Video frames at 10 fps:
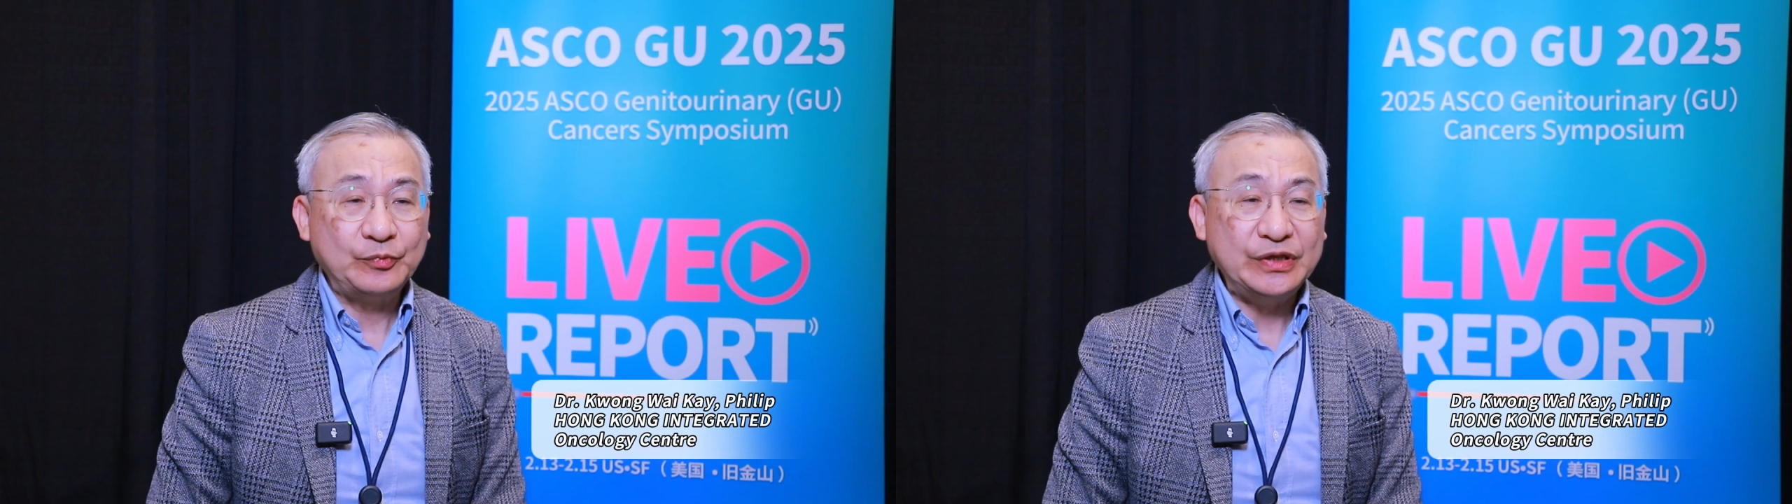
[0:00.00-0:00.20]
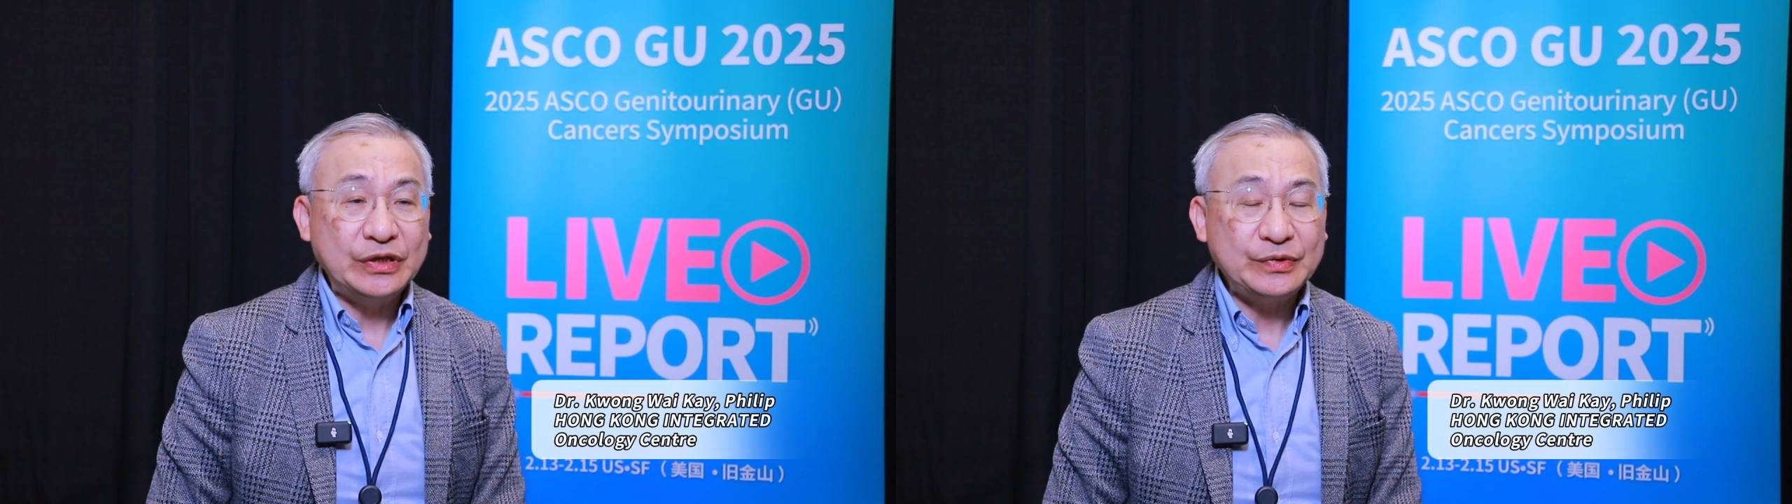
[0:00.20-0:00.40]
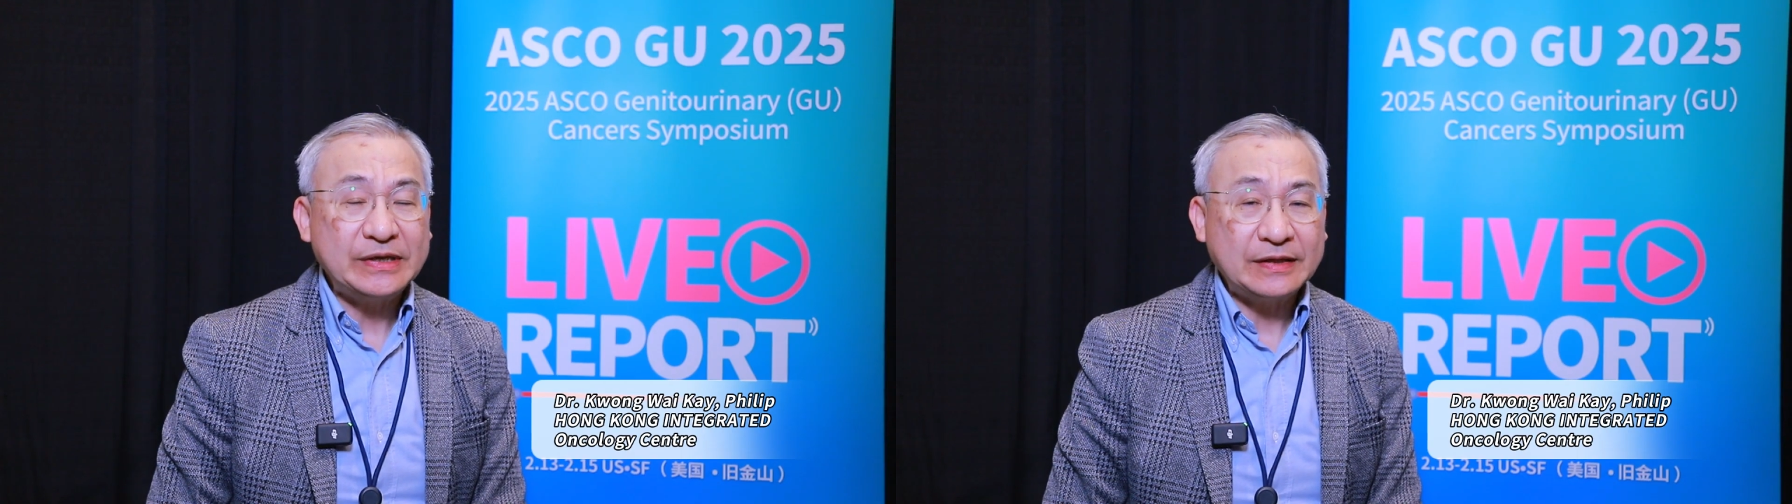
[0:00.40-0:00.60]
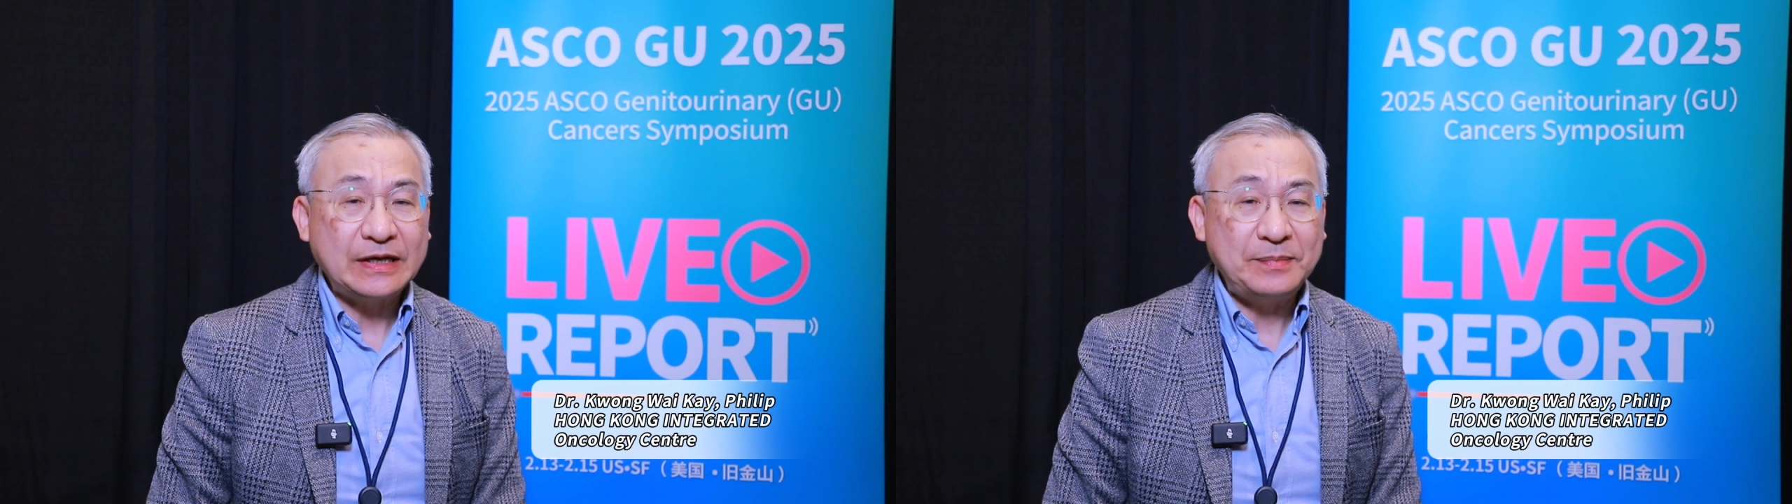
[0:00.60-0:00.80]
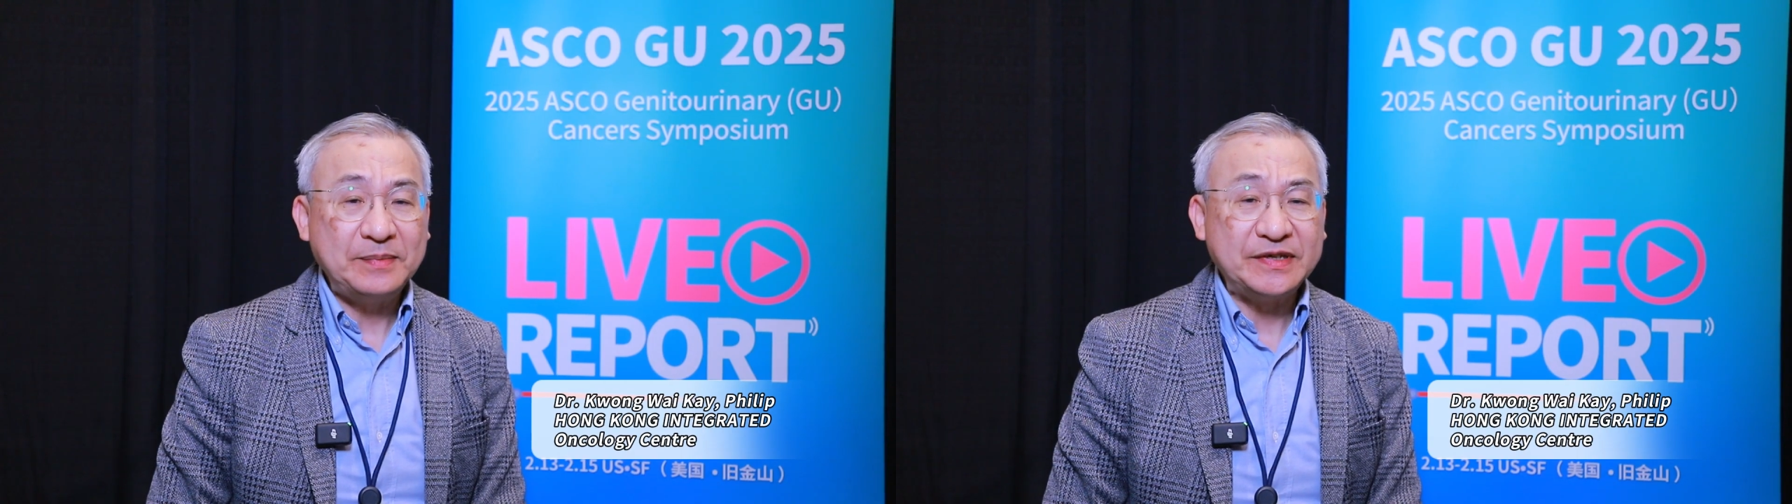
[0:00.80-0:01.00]
we know that
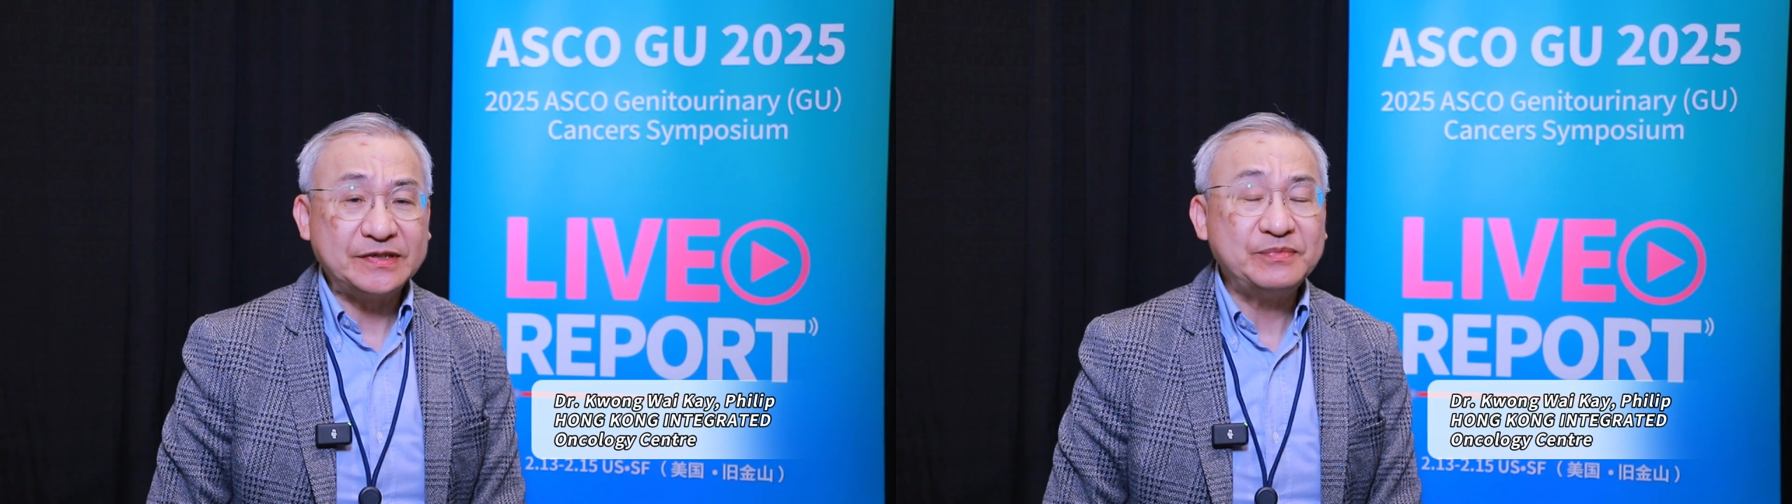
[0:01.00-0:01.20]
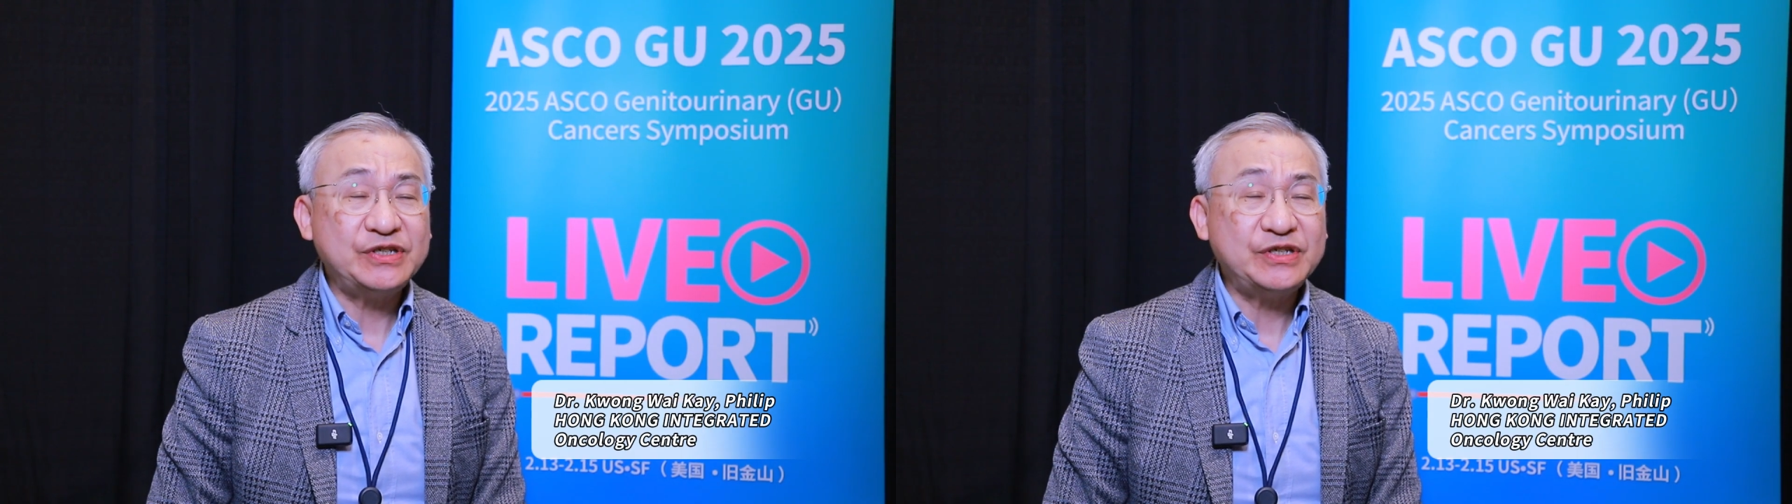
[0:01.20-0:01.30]
there may be some